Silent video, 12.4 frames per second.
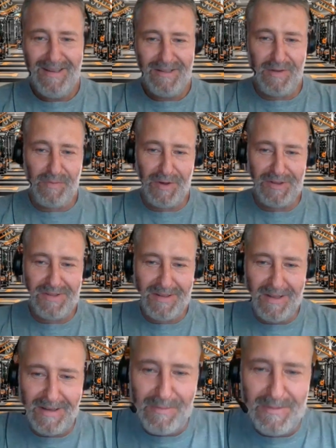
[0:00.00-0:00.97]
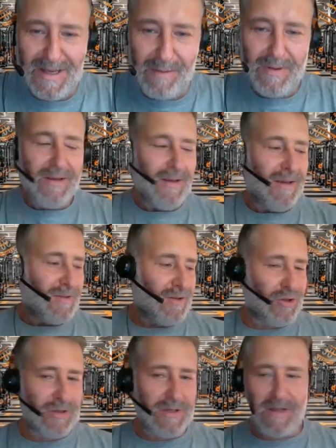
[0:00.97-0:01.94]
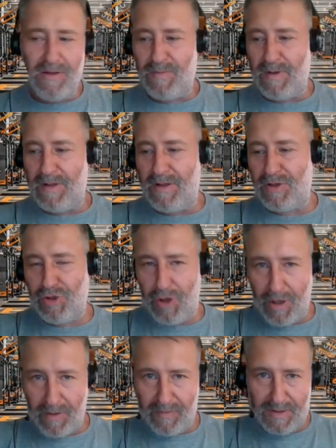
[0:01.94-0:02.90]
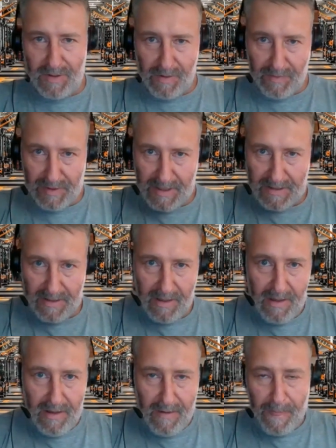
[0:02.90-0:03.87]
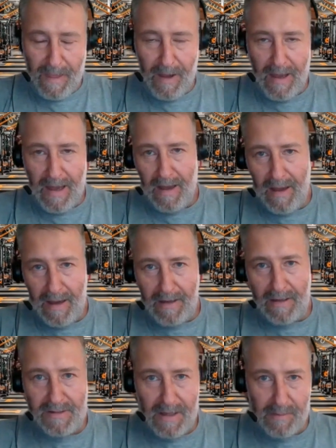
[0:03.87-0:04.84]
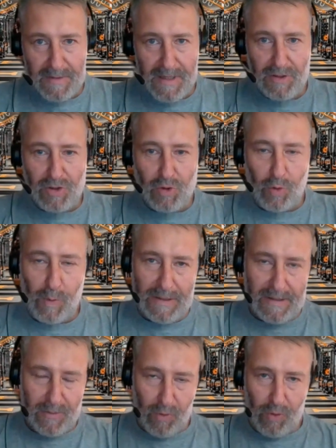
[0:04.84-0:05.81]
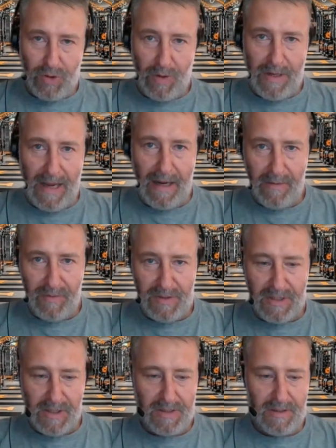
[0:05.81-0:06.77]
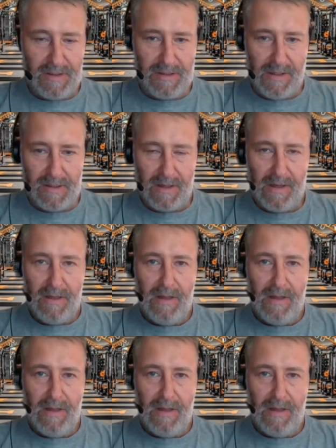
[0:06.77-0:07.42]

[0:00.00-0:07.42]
It's the first thing that comes up. So it's usually the start of a season, and in some sense, it's always also an end of a season.